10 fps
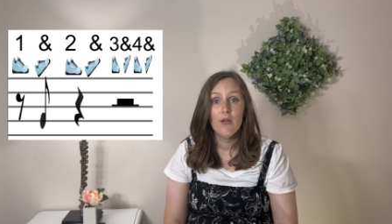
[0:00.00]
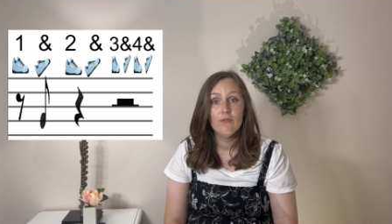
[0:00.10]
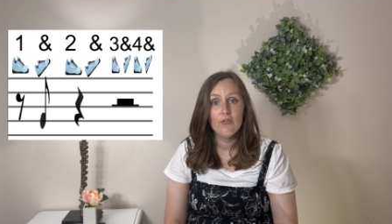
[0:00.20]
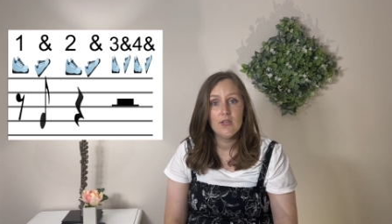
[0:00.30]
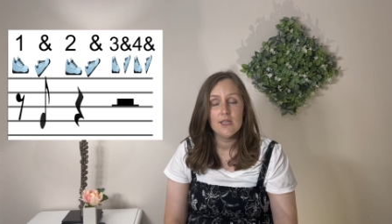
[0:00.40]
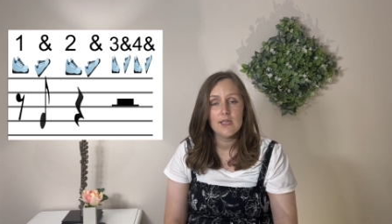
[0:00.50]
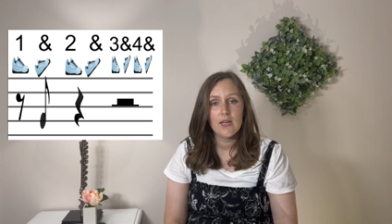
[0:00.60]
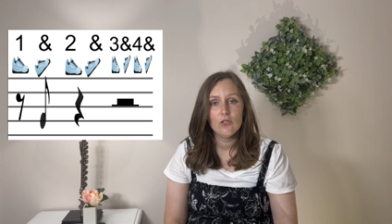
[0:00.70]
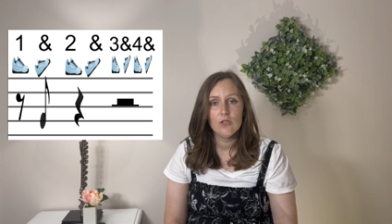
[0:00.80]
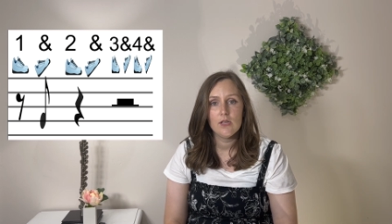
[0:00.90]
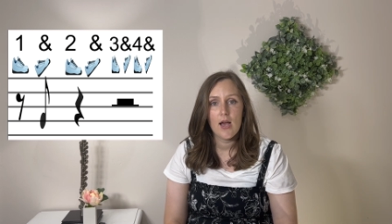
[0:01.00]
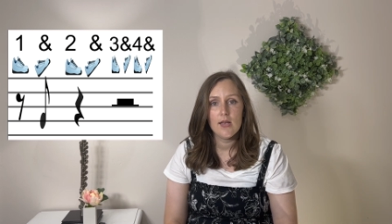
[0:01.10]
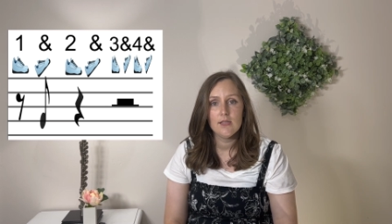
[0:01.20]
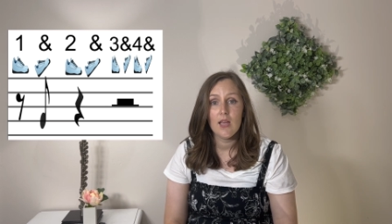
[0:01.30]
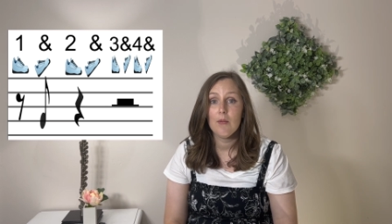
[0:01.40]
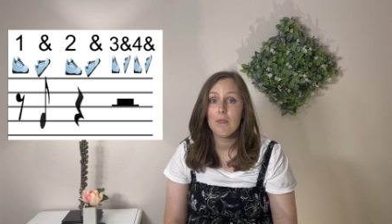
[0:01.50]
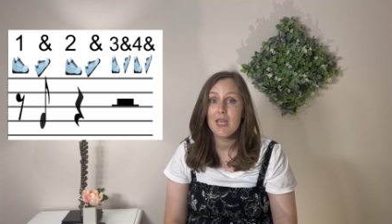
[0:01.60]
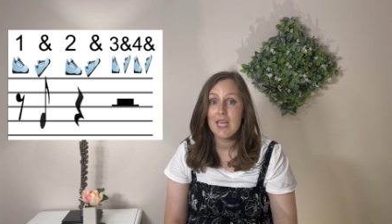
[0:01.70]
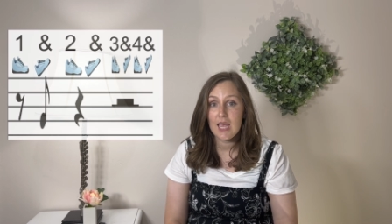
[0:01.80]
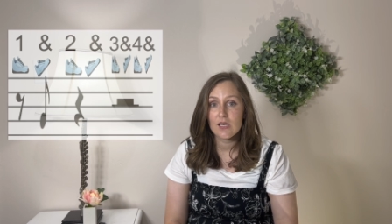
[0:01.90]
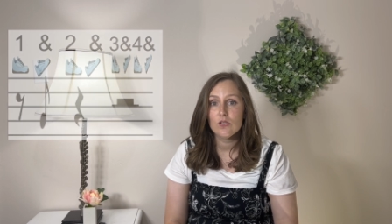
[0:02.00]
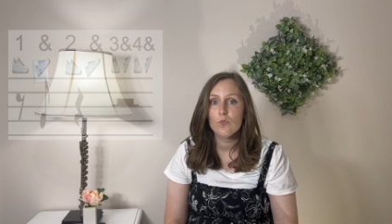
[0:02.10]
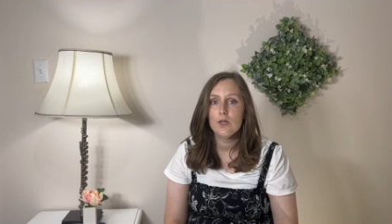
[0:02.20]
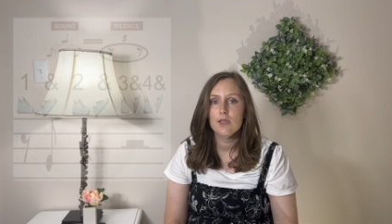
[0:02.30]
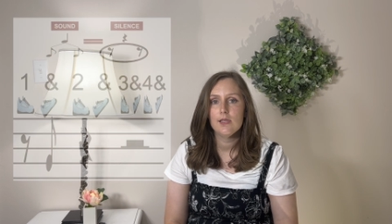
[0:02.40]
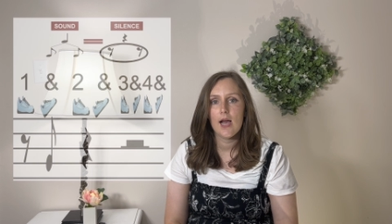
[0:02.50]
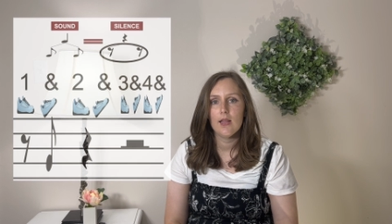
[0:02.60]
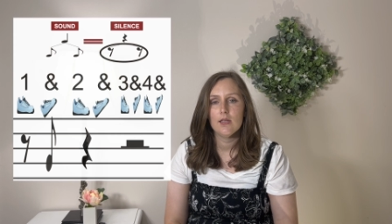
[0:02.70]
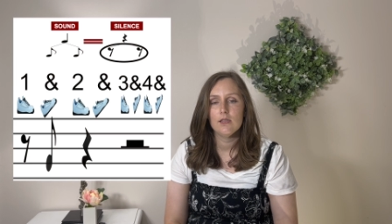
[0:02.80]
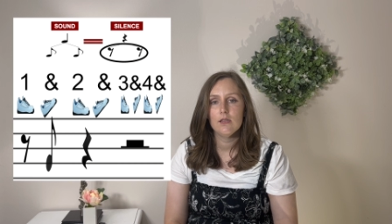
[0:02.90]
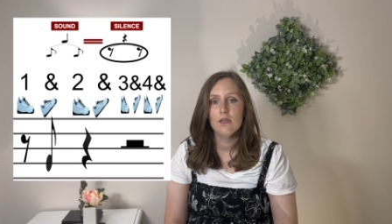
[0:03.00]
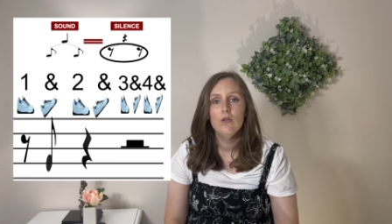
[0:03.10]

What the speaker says: For this exercise, it begins with silence.